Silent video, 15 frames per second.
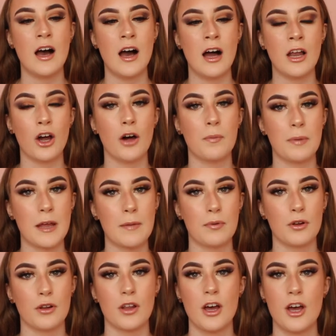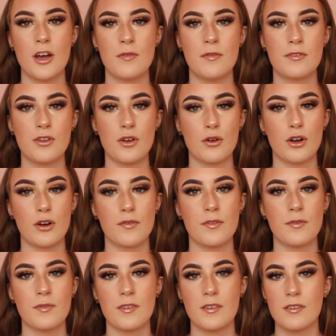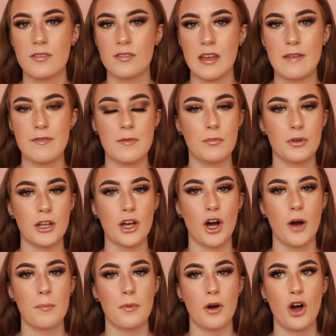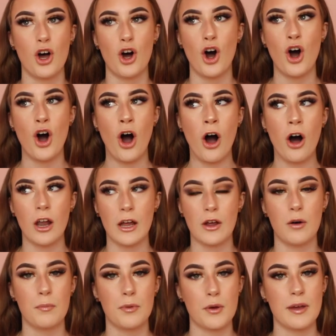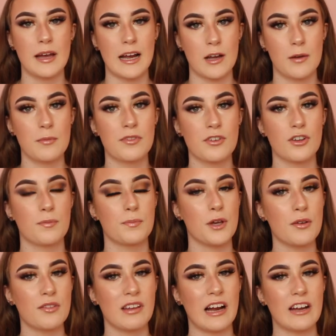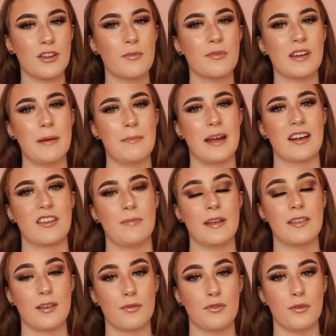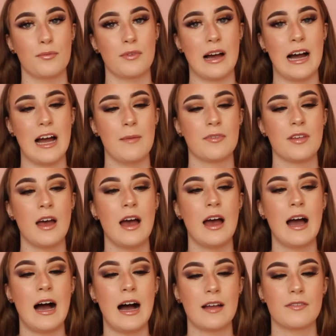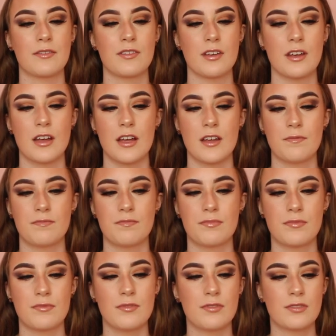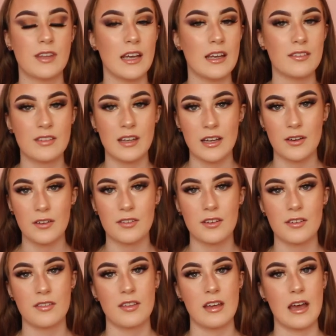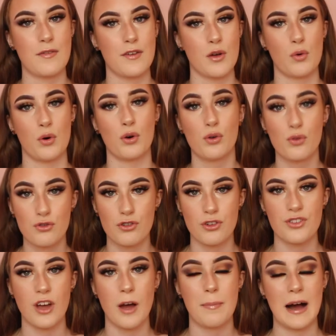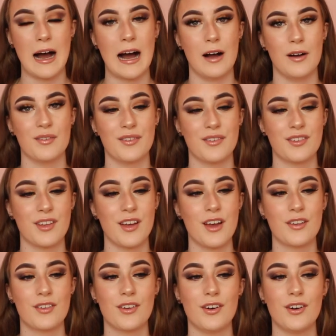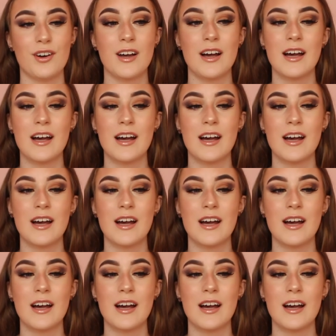a lot of people do love saving money on like on beauty items because beauty items can be expensive sometimes and these deals can save you hundreds of pounds. So